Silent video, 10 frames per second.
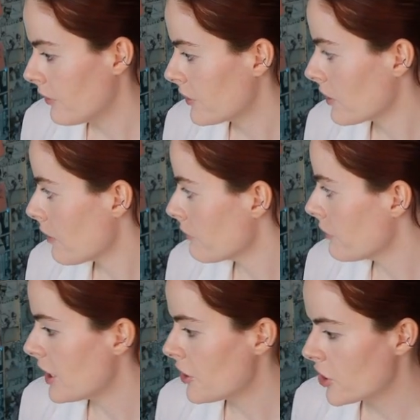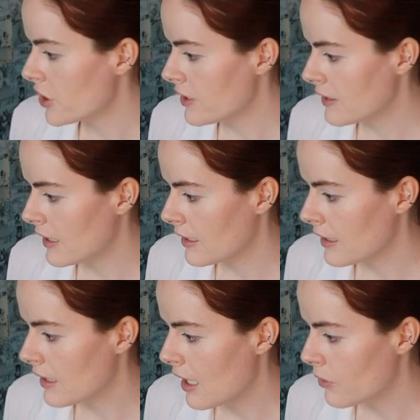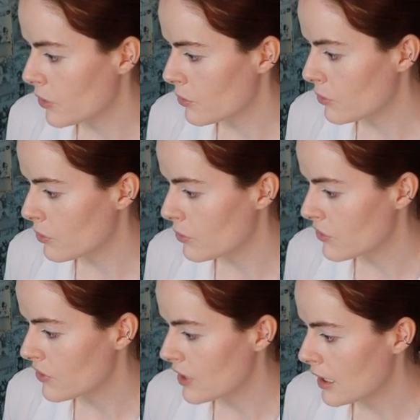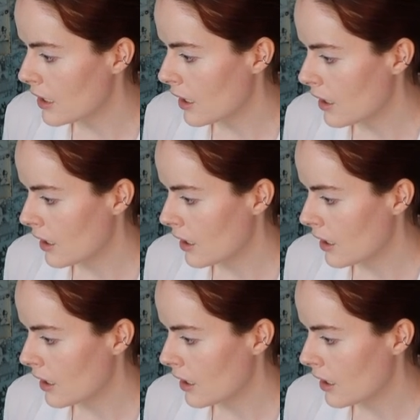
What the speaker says: some features that allow you to see